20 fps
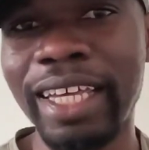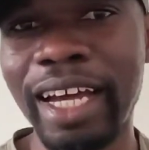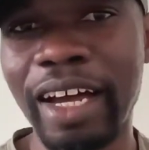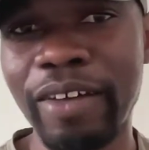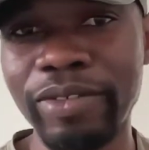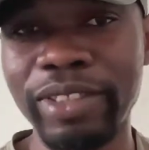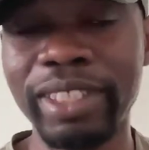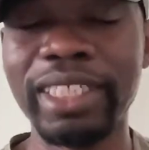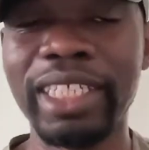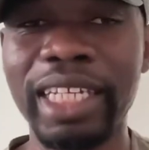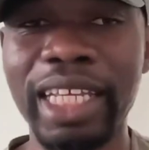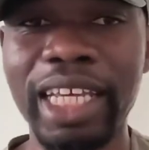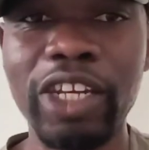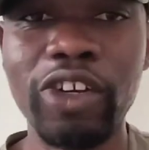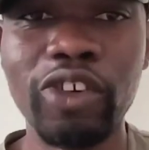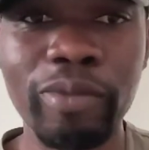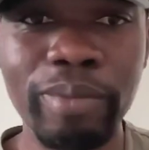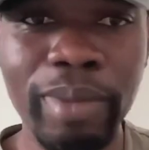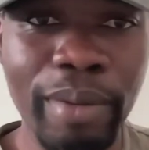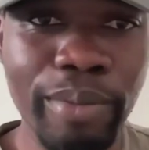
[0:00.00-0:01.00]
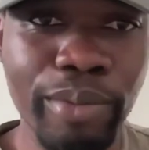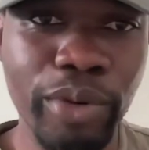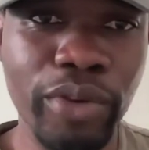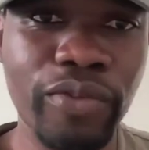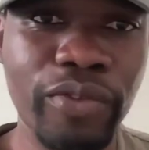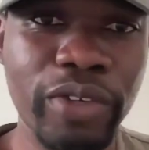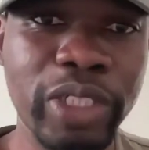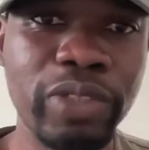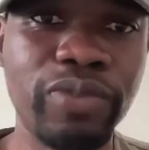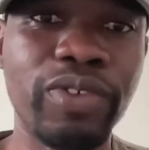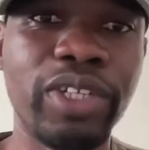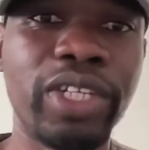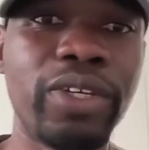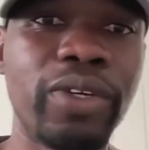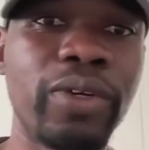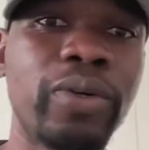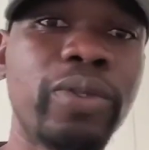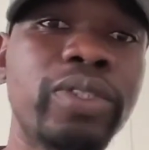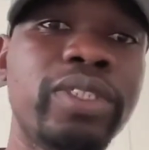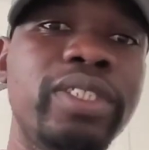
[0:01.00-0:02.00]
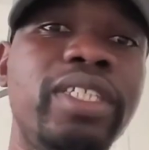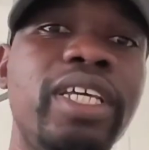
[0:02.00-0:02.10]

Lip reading: have seen any of my previous videos,